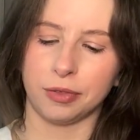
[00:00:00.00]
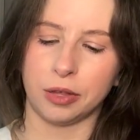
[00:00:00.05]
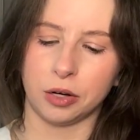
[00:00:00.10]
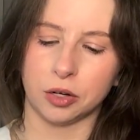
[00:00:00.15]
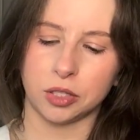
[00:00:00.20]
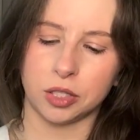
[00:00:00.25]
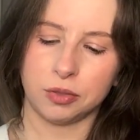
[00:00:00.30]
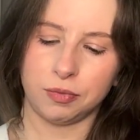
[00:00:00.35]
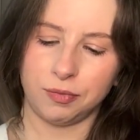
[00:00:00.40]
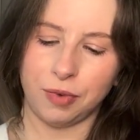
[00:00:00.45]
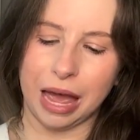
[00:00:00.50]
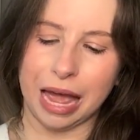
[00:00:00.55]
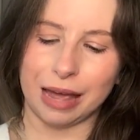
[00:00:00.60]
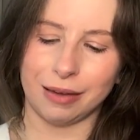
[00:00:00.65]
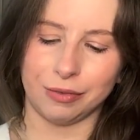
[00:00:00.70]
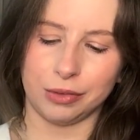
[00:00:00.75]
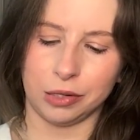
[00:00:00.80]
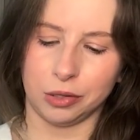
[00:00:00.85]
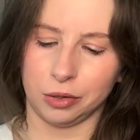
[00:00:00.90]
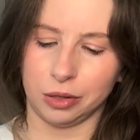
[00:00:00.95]
There's
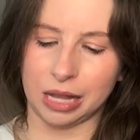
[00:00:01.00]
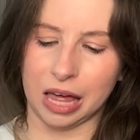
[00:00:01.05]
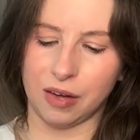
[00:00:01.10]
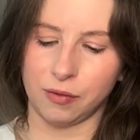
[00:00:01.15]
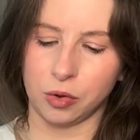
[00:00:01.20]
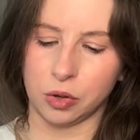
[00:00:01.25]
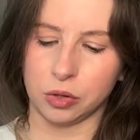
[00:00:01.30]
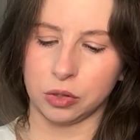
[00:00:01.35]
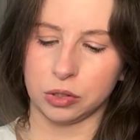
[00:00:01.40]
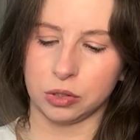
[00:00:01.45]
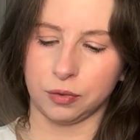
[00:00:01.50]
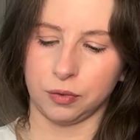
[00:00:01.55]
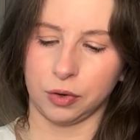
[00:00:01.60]
5 little levels